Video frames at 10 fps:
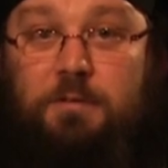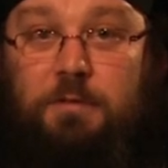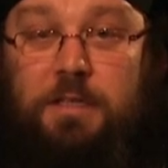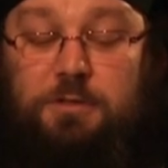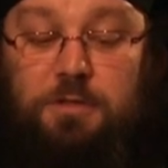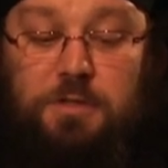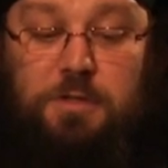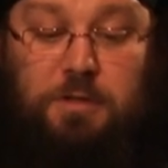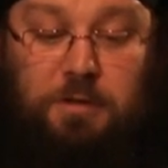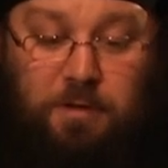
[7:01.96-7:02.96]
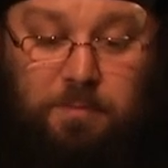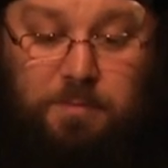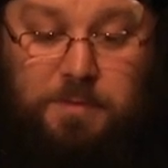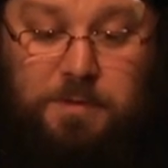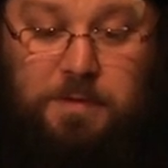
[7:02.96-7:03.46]
in religious
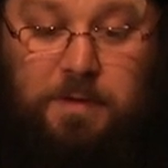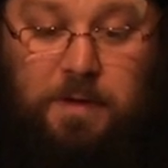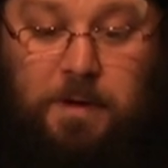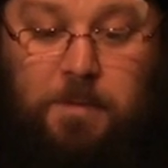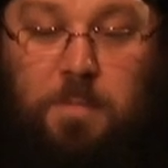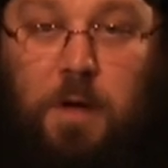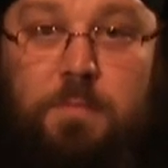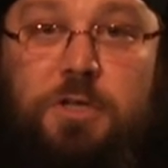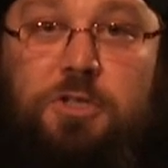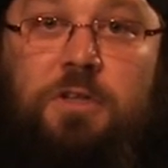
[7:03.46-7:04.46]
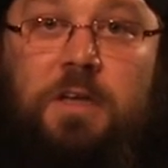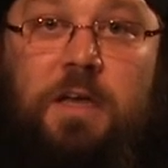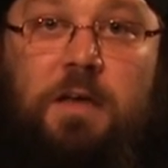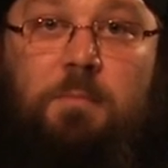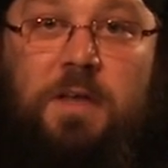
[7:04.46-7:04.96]
terms. Our mission
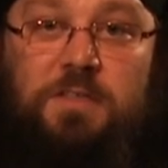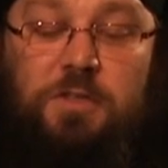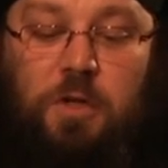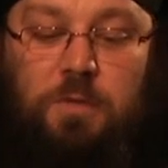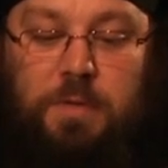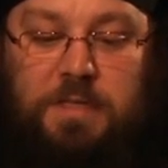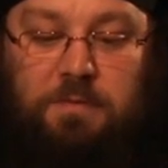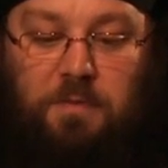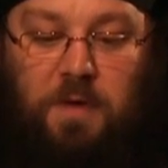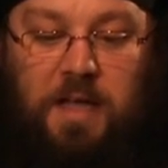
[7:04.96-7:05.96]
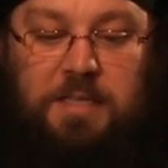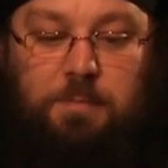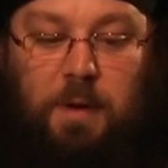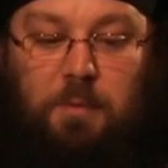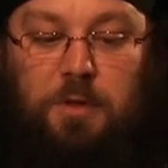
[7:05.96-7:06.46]
must not be
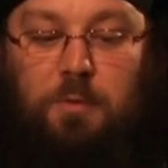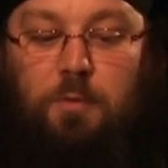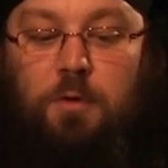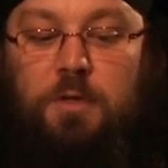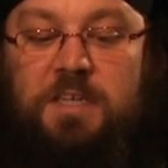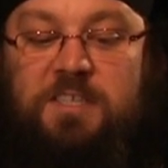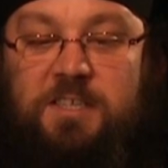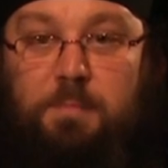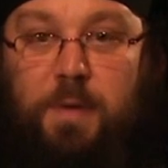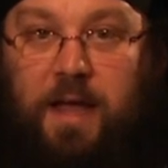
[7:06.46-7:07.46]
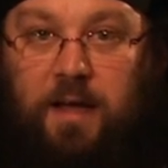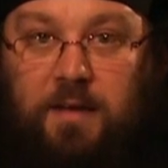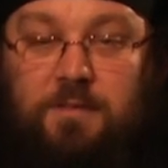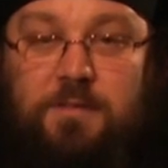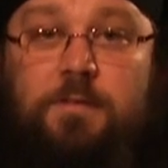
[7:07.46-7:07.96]
defined by what the world
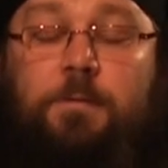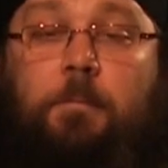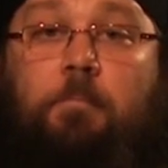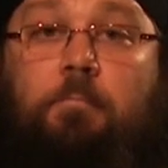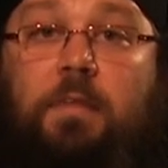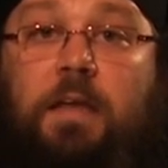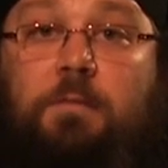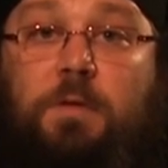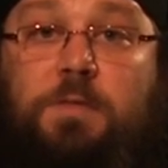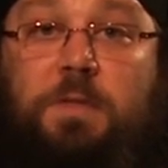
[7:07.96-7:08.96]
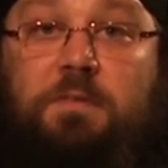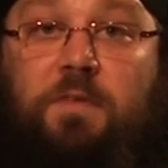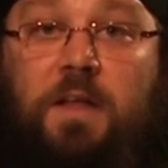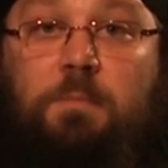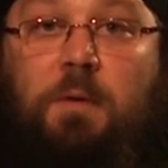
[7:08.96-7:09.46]
expects. It must be
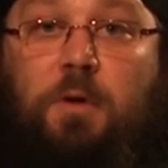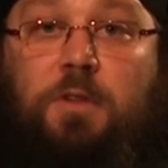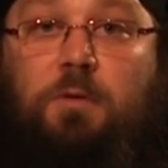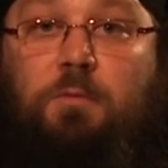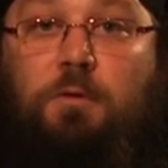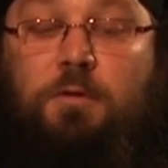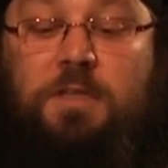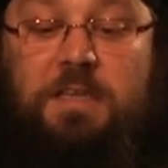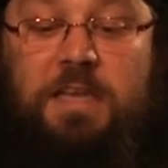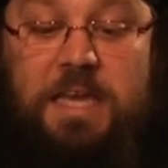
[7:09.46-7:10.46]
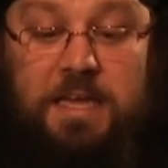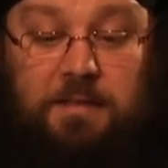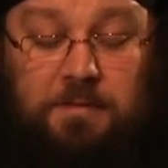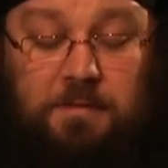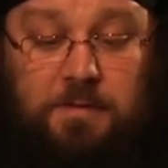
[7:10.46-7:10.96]
defined by what the world
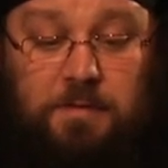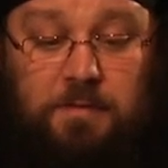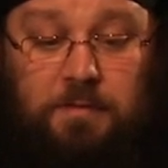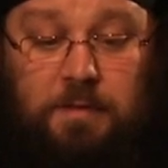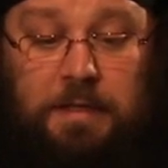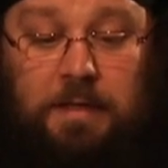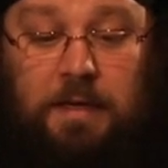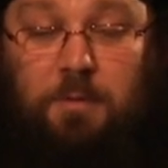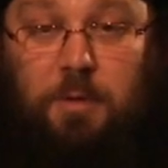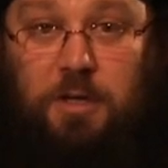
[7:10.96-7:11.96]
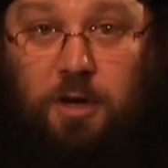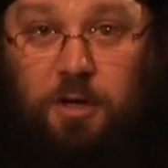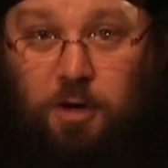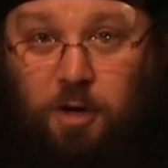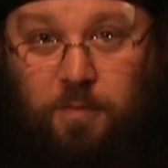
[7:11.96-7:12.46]
needs and what
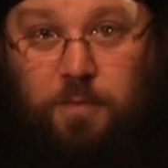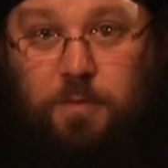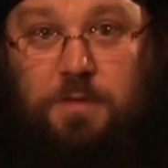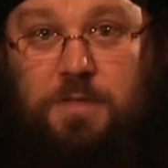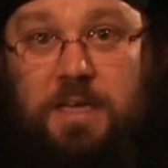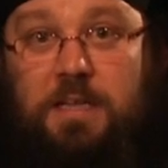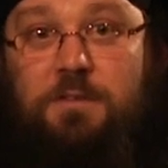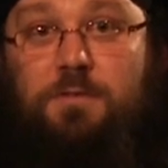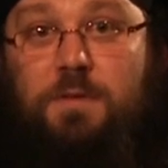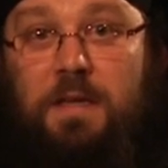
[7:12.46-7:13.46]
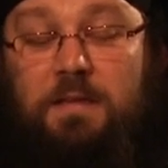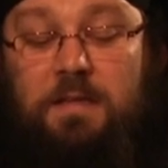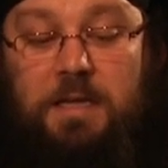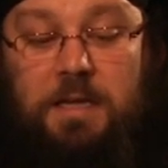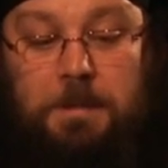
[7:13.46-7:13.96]
God offers into that
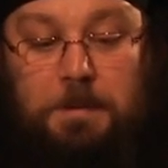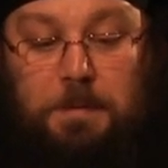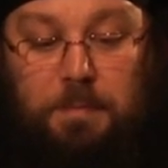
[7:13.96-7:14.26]
need.